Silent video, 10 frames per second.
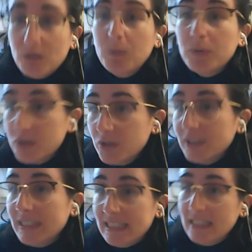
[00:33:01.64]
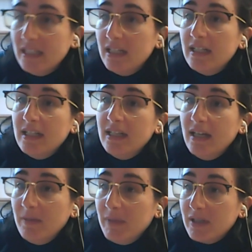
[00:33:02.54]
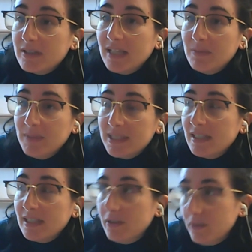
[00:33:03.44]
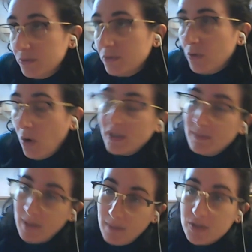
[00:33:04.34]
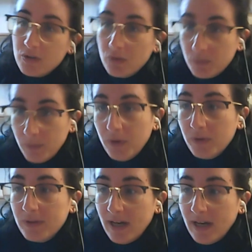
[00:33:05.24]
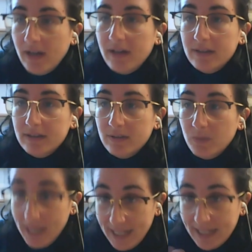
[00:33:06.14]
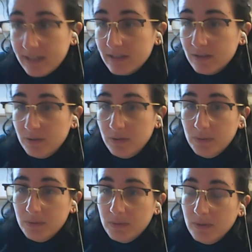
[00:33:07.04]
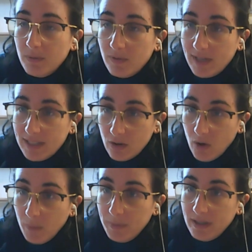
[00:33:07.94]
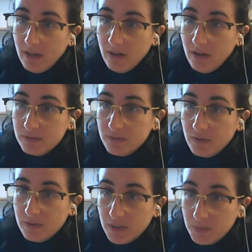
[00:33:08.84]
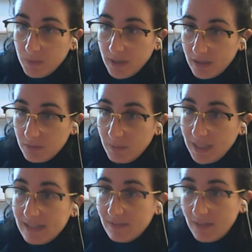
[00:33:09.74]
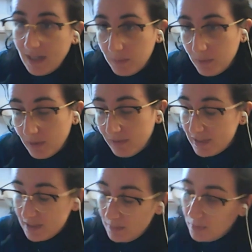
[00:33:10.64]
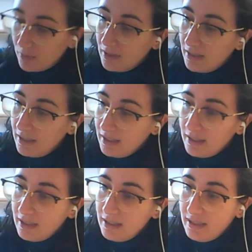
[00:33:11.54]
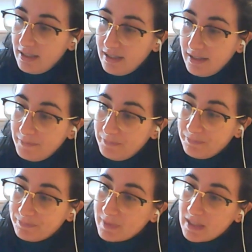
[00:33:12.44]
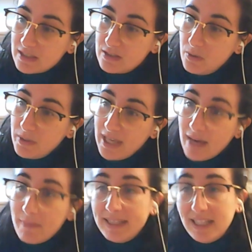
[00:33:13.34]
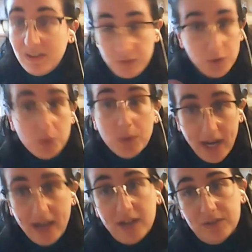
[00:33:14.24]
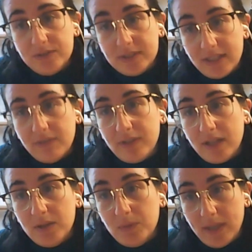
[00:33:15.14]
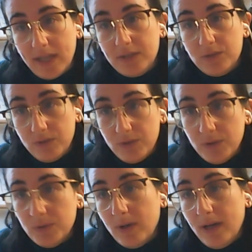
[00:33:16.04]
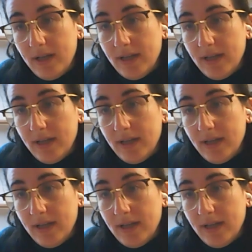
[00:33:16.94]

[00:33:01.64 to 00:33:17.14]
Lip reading: an opportunity because that means that the author or the publisher or both are willing to provide a copy of that work and make it available and visible. But if you have something that you would like to review,